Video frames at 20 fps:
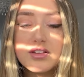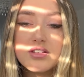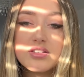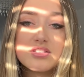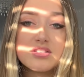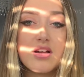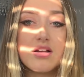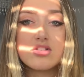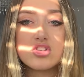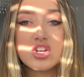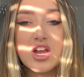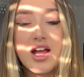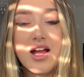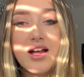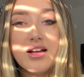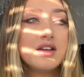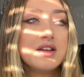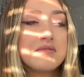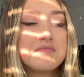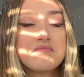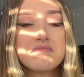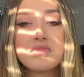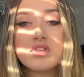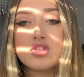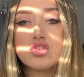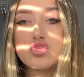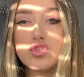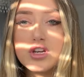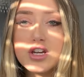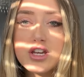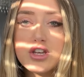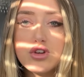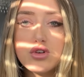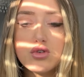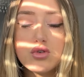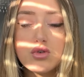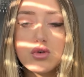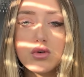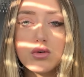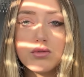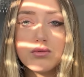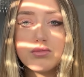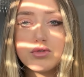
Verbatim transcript: such as drinking your